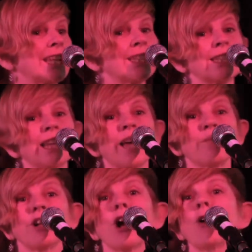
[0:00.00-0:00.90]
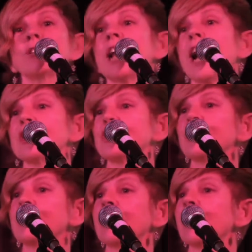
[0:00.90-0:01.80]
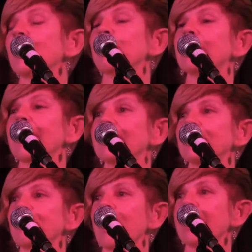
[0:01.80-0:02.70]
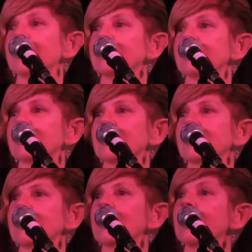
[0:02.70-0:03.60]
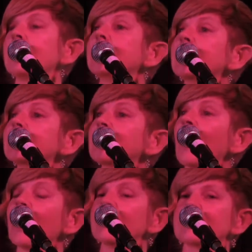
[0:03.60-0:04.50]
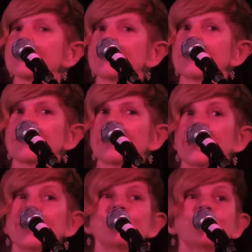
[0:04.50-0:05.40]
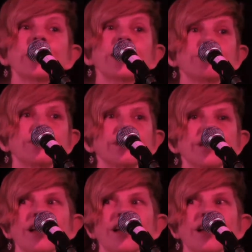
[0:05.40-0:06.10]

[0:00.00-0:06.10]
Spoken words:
son's name, and Golden Heart Jr. played in the rain. Yet at night, he dreamed